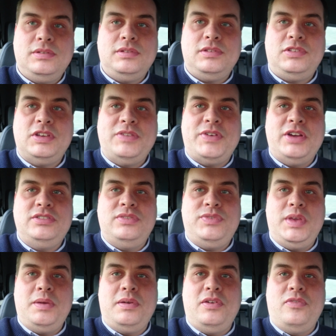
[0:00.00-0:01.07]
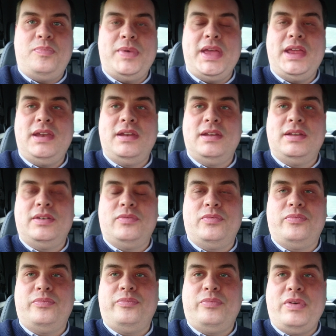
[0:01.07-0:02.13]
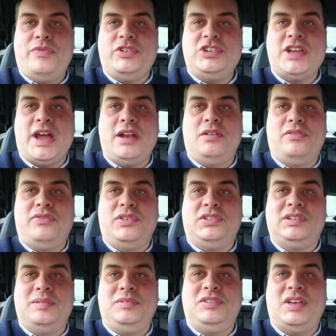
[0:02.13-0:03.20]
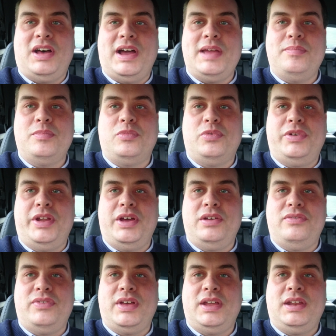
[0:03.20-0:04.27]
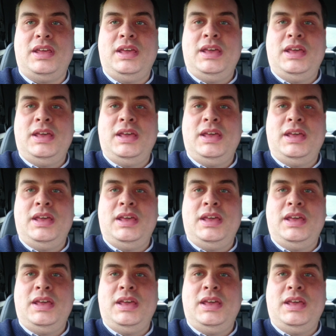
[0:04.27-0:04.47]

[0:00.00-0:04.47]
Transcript: So, those of you who've been with the channel for some time will know that